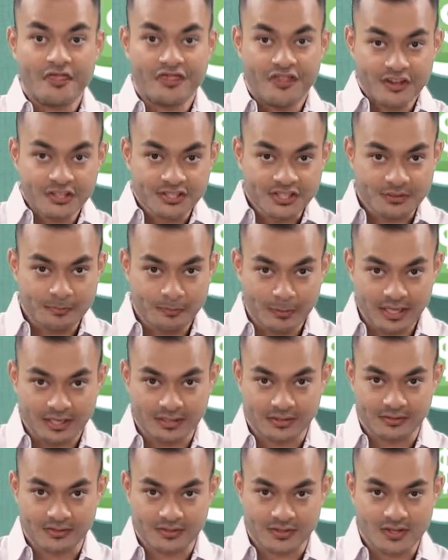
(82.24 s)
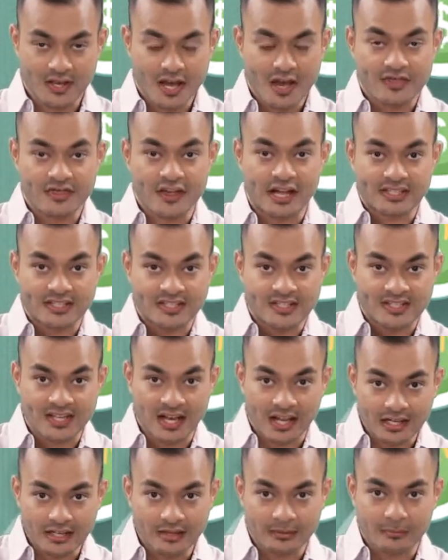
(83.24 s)
This means that
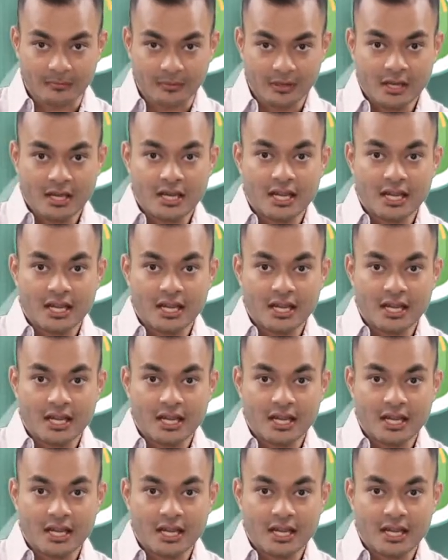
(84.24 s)
Salim